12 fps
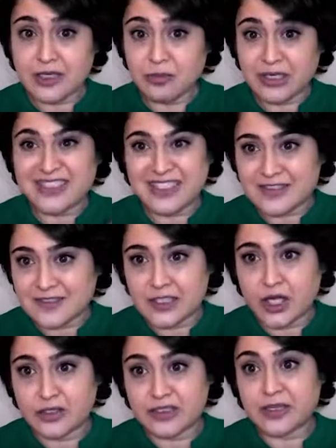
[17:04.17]
but it's
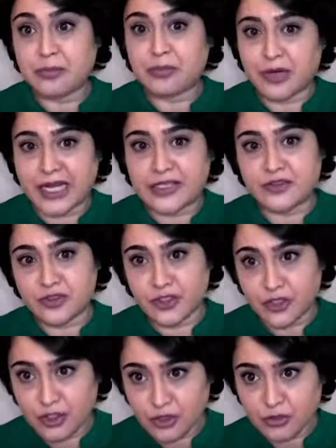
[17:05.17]
not a brand
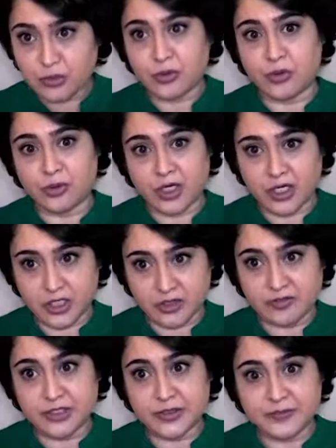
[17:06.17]
new
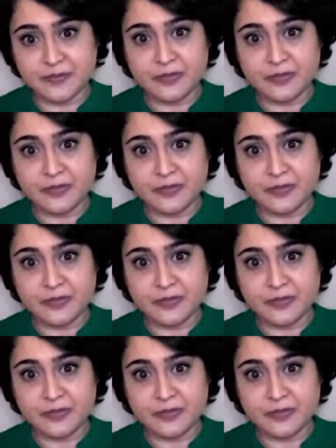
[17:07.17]
hardware.